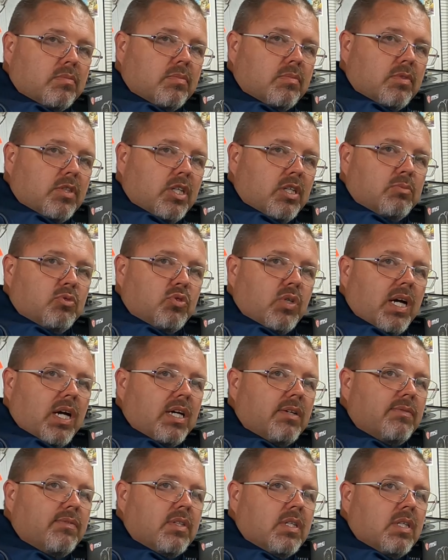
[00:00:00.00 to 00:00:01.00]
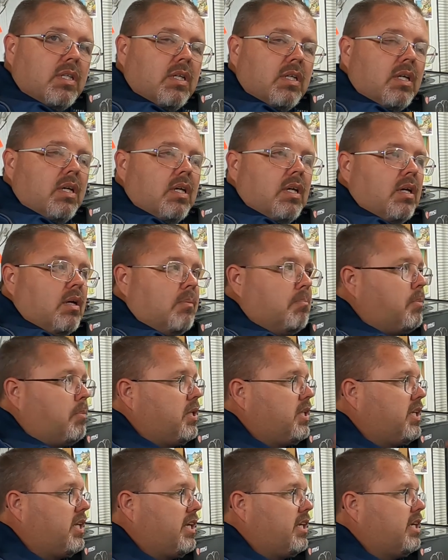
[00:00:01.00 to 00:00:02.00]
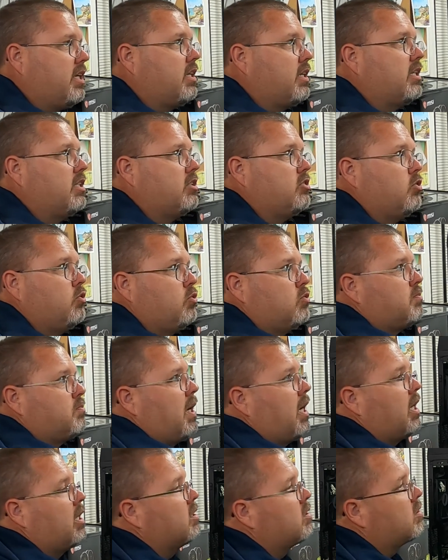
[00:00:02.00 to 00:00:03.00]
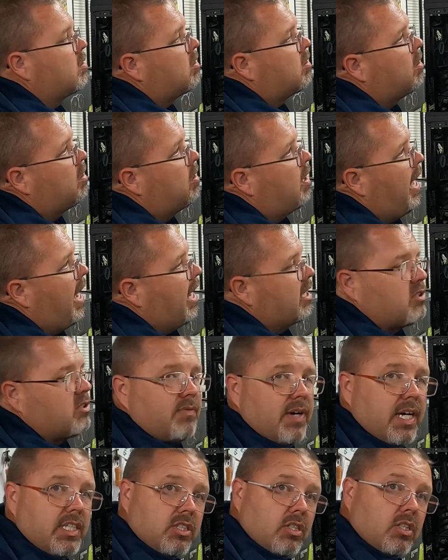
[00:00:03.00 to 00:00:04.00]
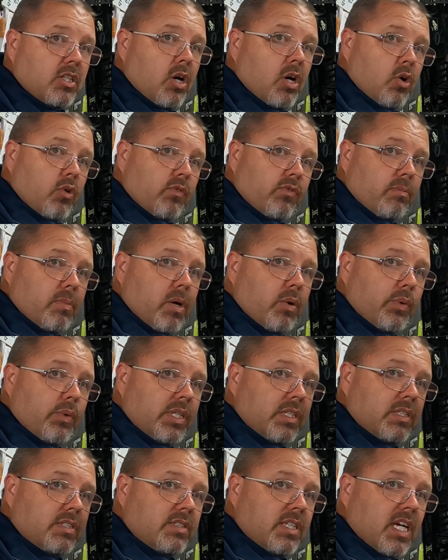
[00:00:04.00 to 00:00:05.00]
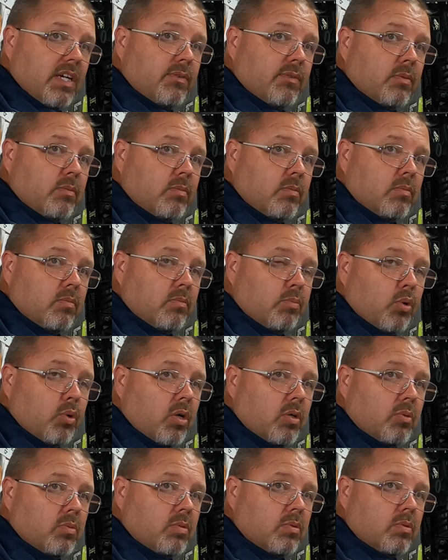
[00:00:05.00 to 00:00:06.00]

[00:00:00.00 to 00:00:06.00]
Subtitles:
thumb drive, put it in, and use my activation code for my Windows 7 Pro.